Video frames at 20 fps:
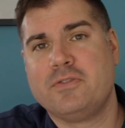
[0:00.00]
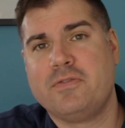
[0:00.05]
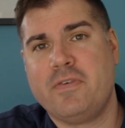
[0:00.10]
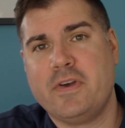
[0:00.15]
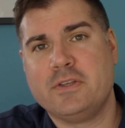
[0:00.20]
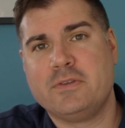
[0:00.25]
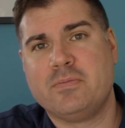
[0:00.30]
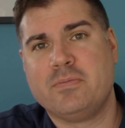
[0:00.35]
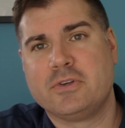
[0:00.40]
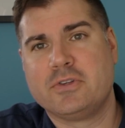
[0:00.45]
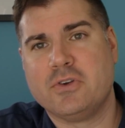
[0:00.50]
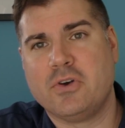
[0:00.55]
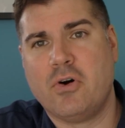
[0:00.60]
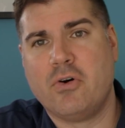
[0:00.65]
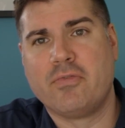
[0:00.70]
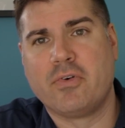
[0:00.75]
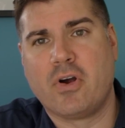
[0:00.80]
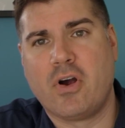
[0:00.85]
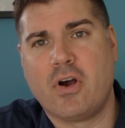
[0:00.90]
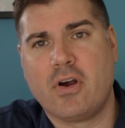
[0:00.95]
Facebook's
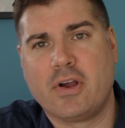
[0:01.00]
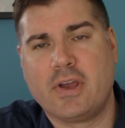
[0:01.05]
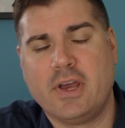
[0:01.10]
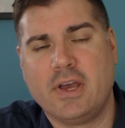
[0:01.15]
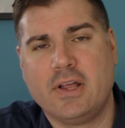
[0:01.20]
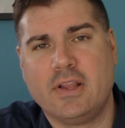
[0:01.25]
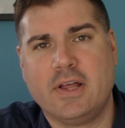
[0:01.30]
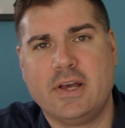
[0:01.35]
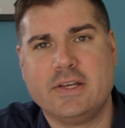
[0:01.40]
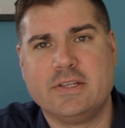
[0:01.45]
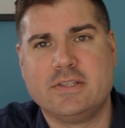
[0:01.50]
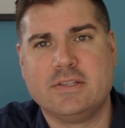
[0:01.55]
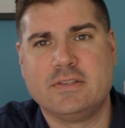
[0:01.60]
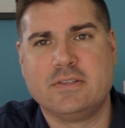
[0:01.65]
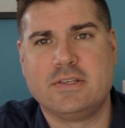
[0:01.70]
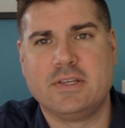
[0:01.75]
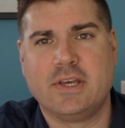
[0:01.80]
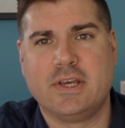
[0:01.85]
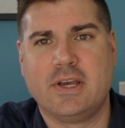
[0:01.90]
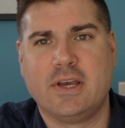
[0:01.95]
overarching
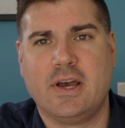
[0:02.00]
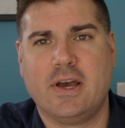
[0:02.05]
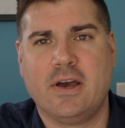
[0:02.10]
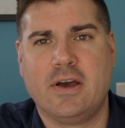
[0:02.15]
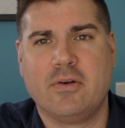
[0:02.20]
licensing